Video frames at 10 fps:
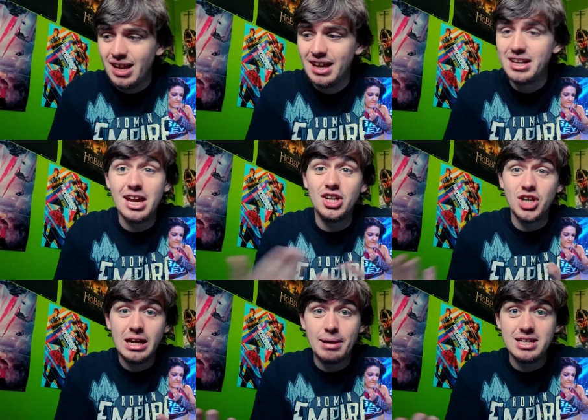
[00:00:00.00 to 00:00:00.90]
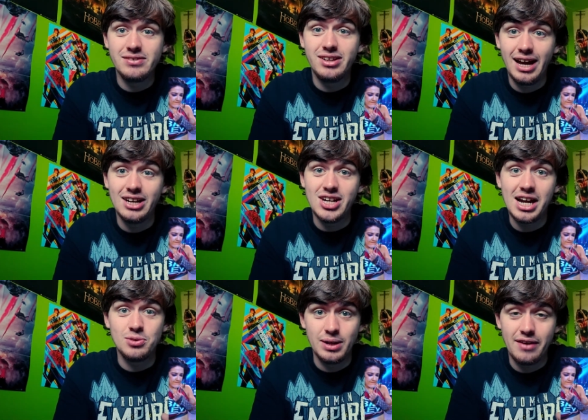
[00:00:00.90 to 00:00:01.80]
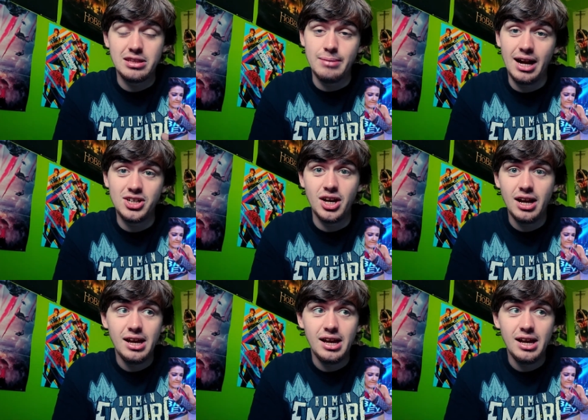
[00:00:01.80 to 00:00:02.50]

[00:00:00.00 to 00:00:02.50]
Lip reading: And Shayna Baszler and Nia Jax win after the match.